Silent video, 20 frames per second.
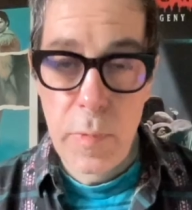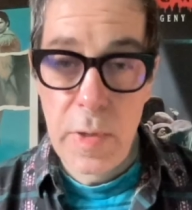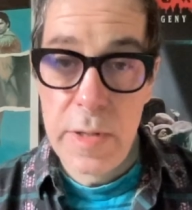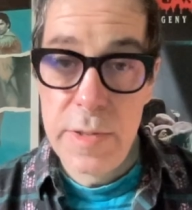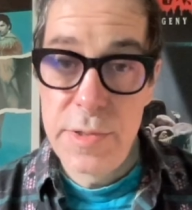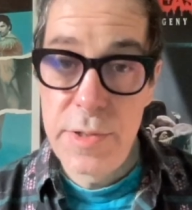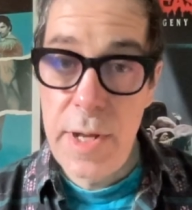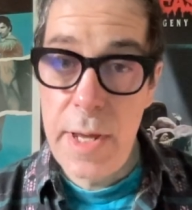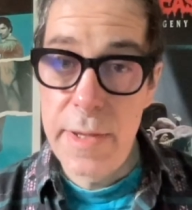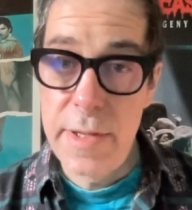
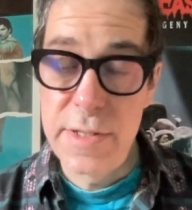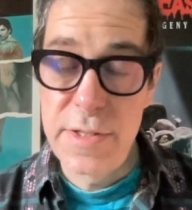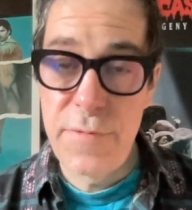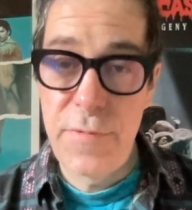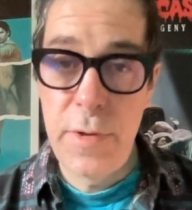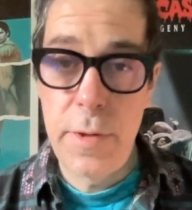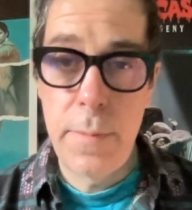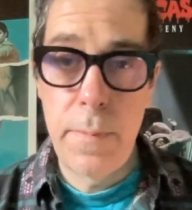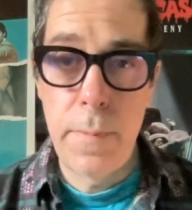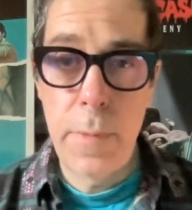So yeah, this
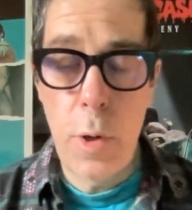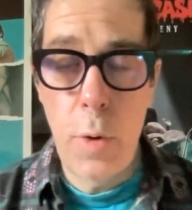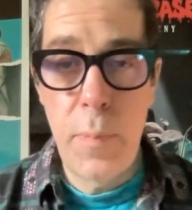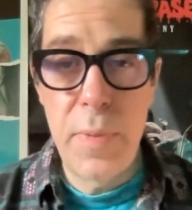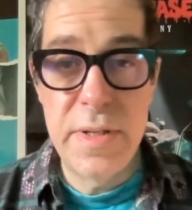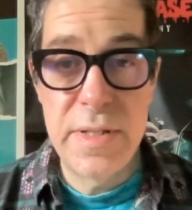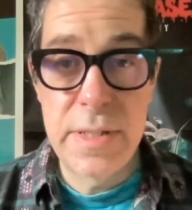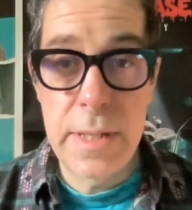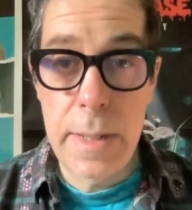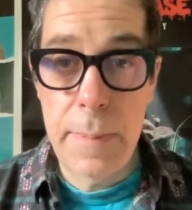film
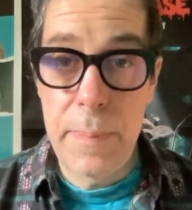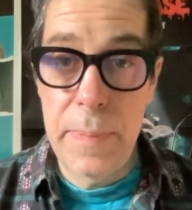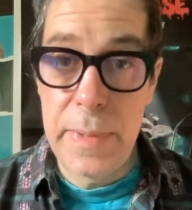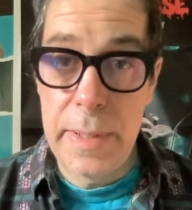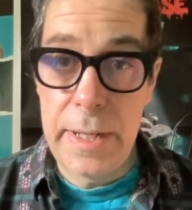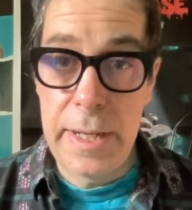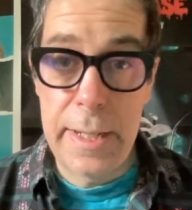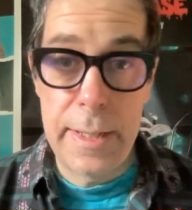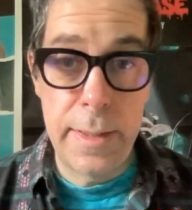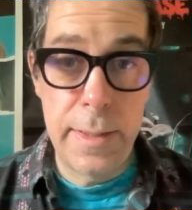opens up
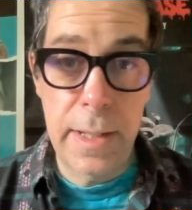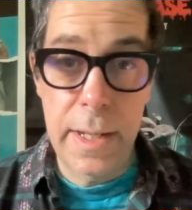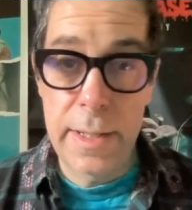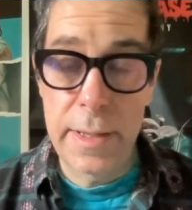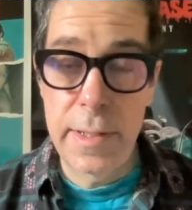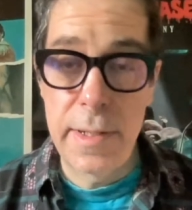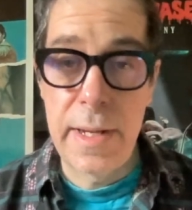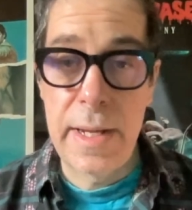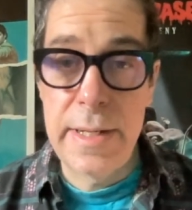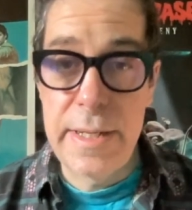in like
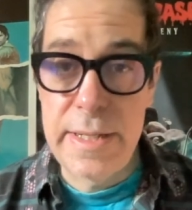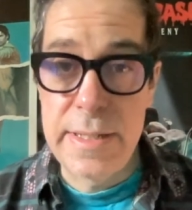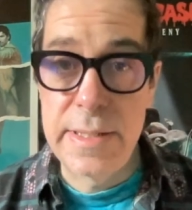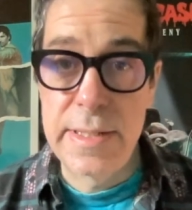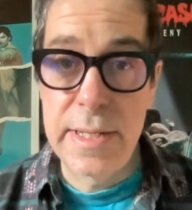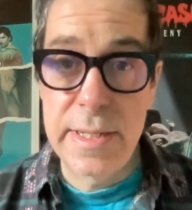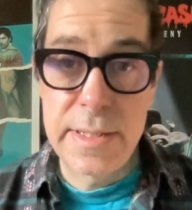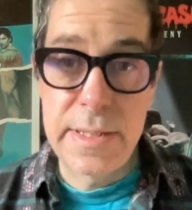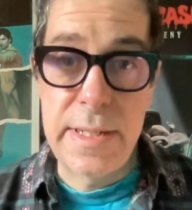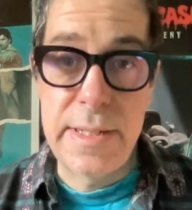the
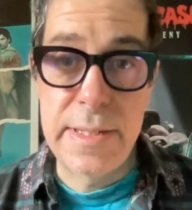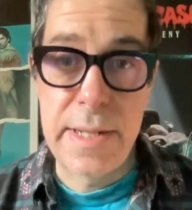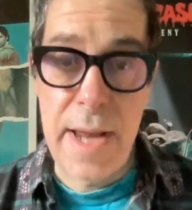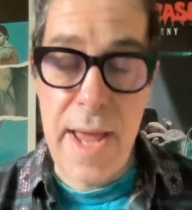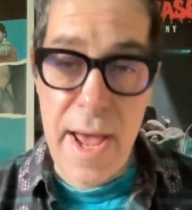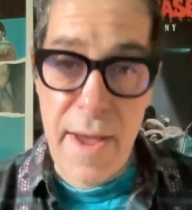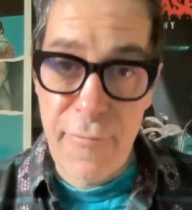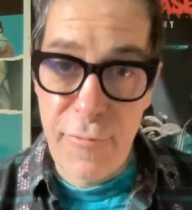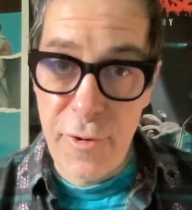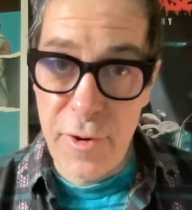1960s in
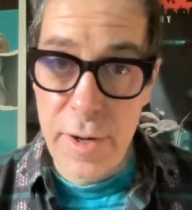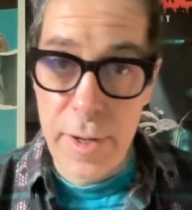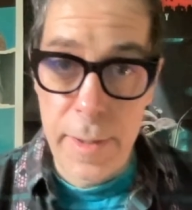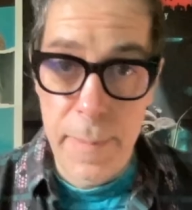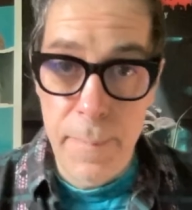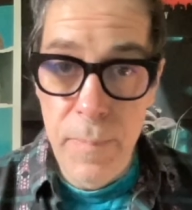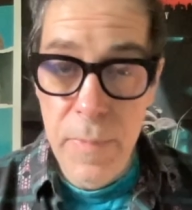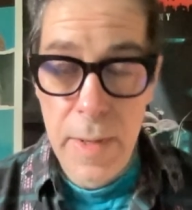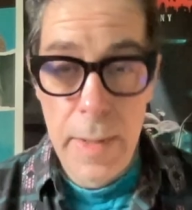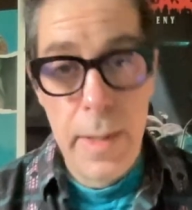Africa,
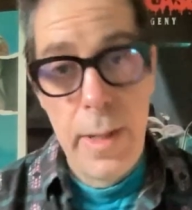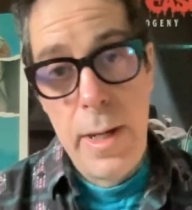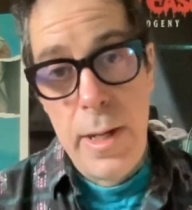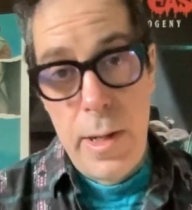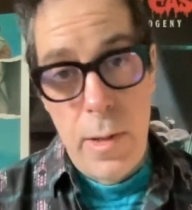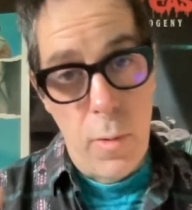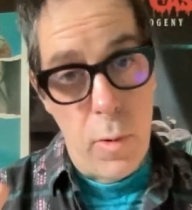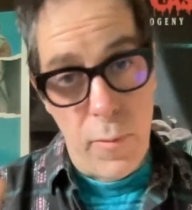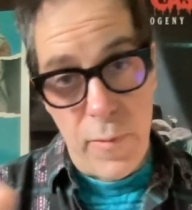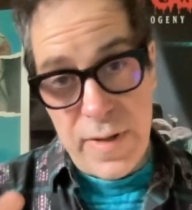
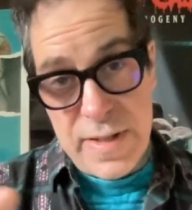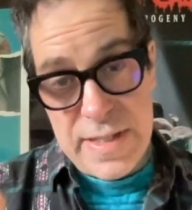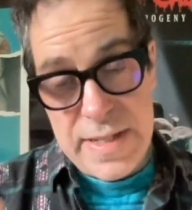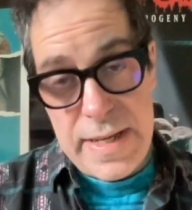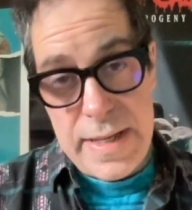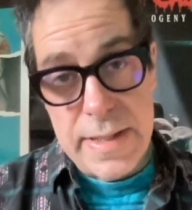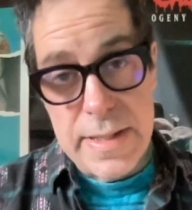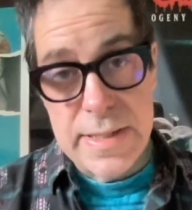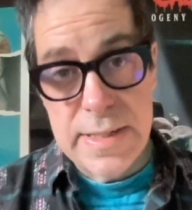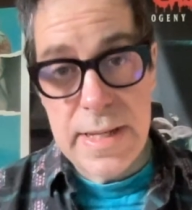where we
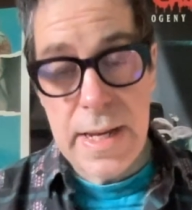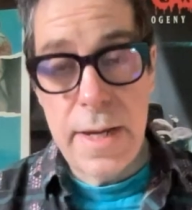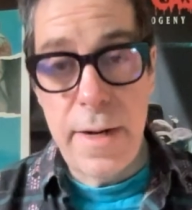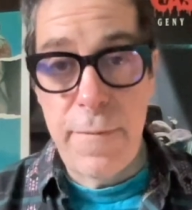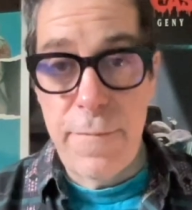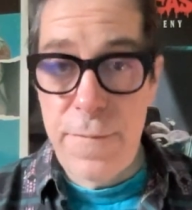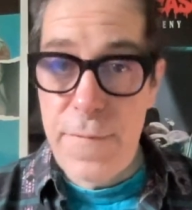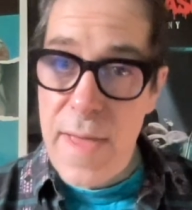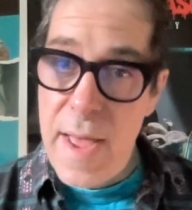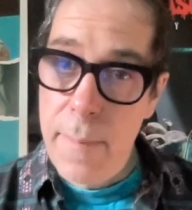see this kind
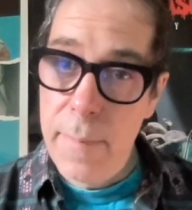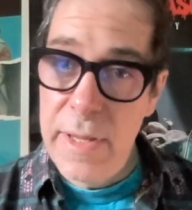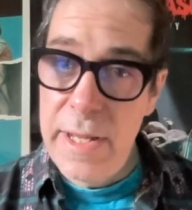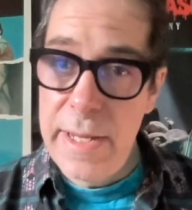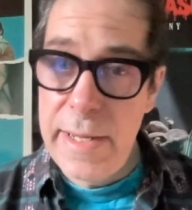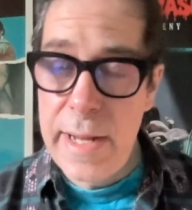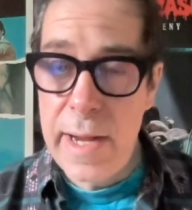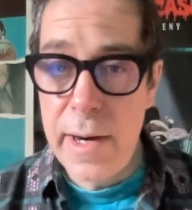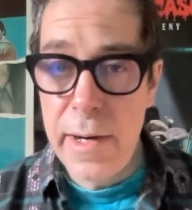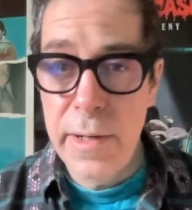of family
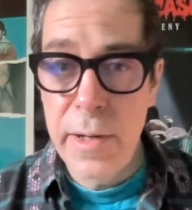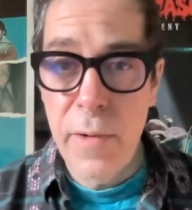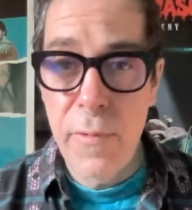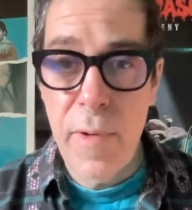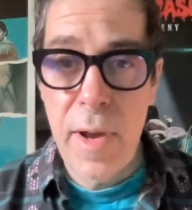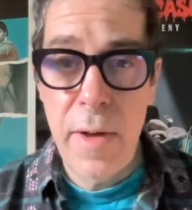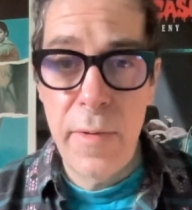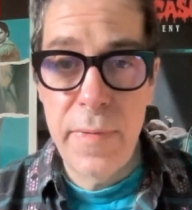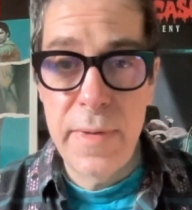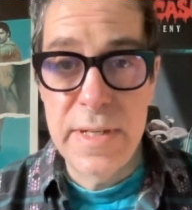carrying
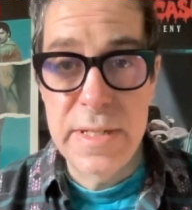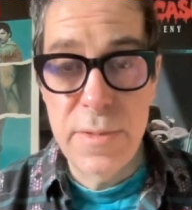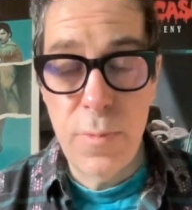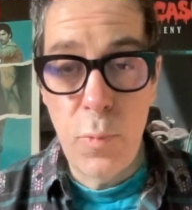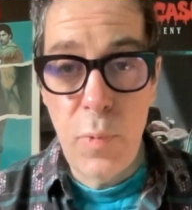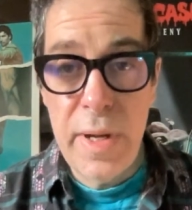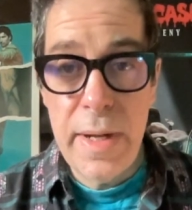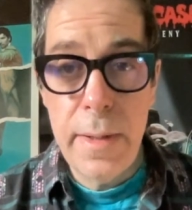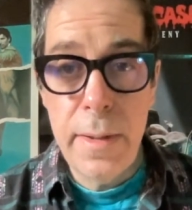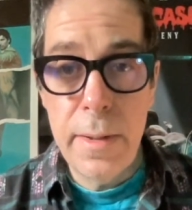around this
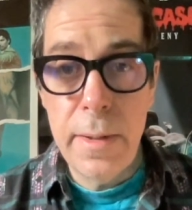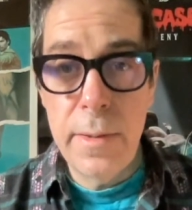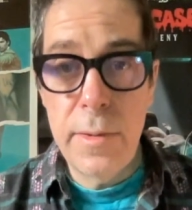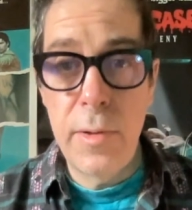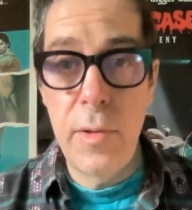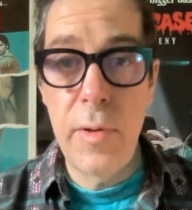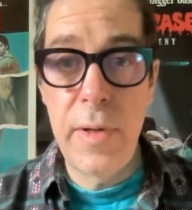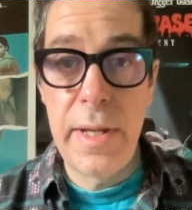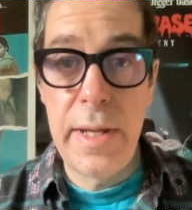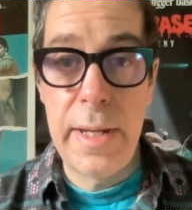
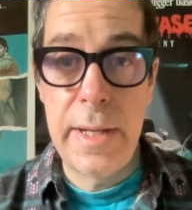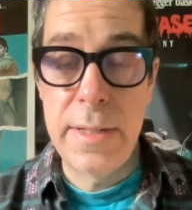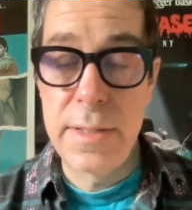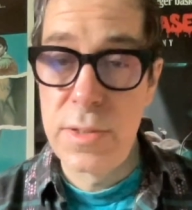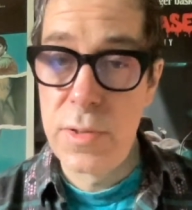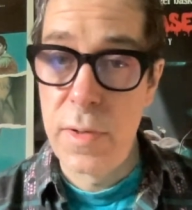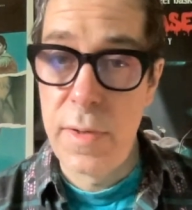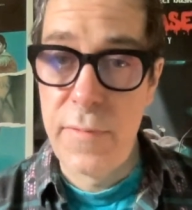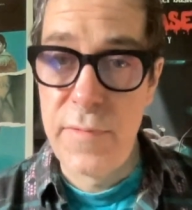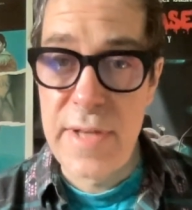weird-looking
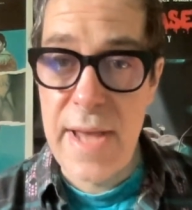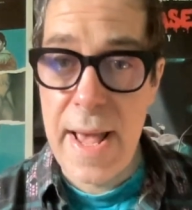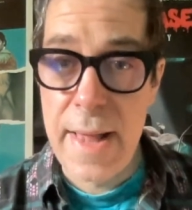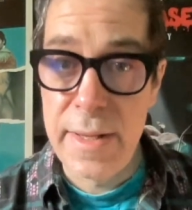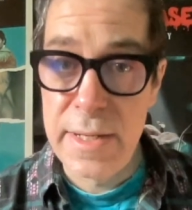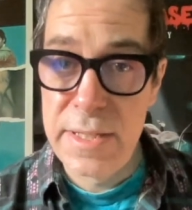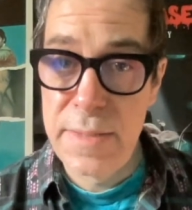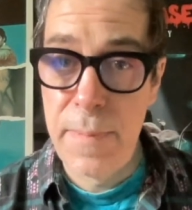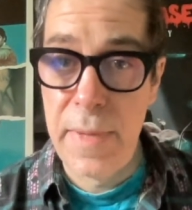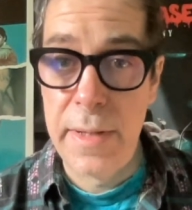sort of
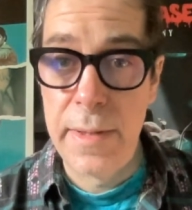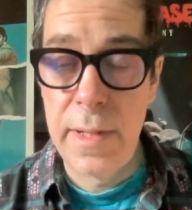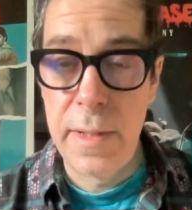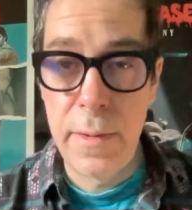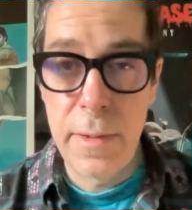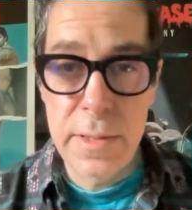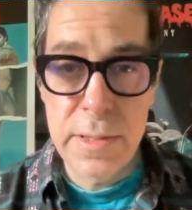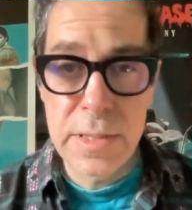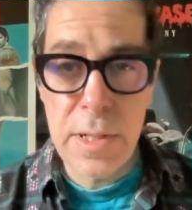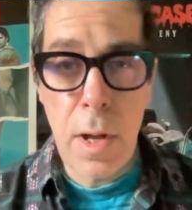talisman that looks